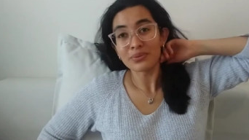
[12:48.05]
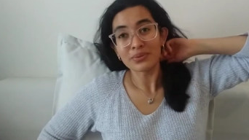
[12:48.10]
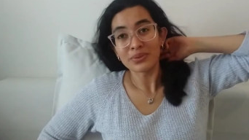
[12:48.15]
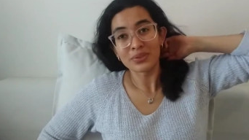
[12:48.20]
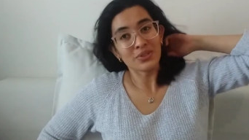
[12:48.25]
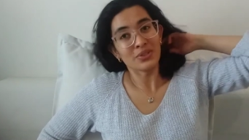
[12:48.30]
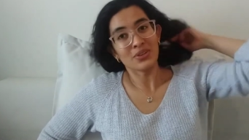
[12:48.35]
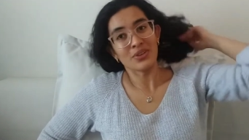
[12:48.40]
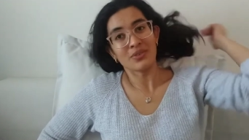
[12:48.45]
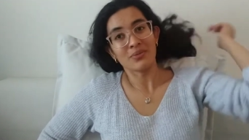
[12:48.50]

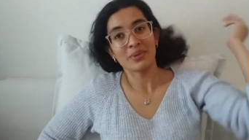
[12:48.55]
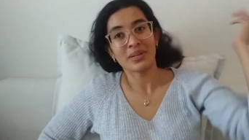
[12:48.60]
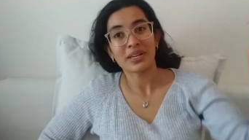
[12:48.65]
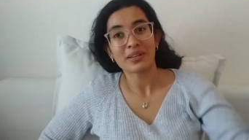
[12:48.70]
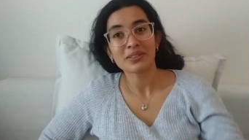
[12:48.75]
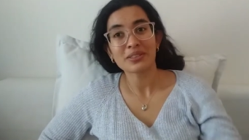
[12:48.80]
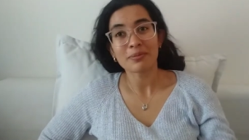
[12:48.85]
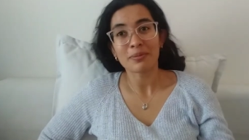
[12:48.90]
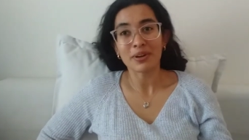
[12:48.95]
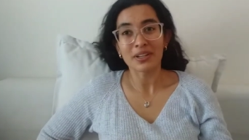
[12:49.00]

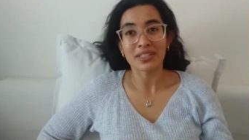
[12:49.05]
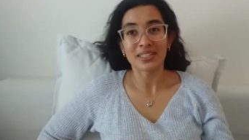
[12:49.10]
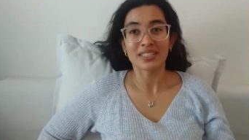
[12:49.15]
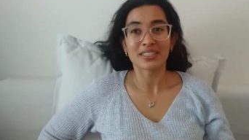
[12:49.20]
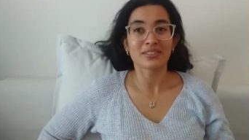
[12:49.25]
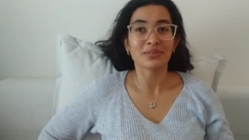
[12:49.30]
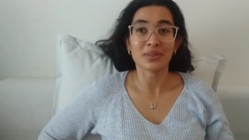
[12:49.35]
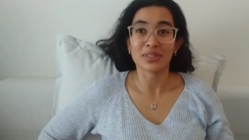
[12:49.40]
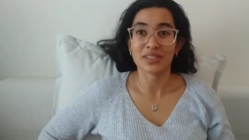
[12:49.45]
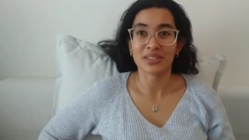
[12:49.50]
without spoiling
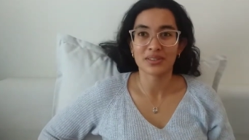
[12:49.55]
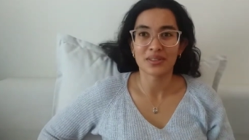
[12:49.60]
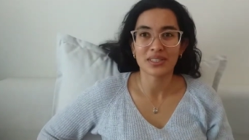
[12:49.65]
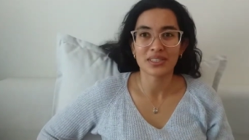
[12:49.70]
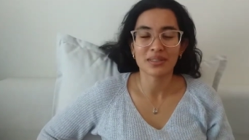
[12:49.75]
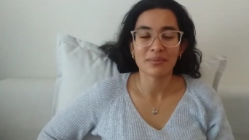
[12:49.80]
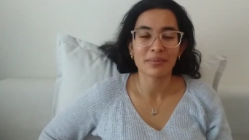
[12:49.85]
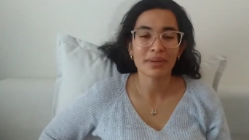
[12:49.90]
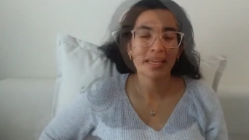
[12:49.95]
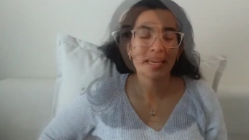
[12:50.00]
is really
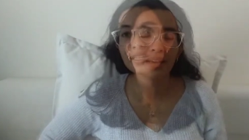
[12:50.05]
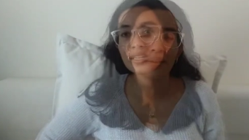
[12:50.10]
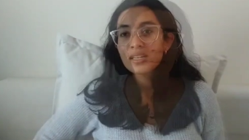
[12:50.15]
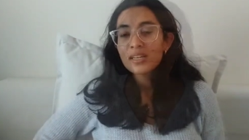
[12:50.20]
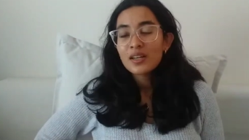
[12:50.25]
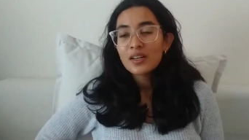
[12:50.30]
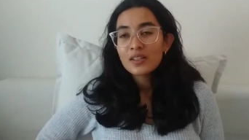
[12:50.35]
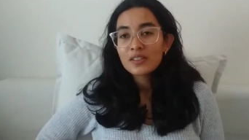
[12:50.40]
stressing me out.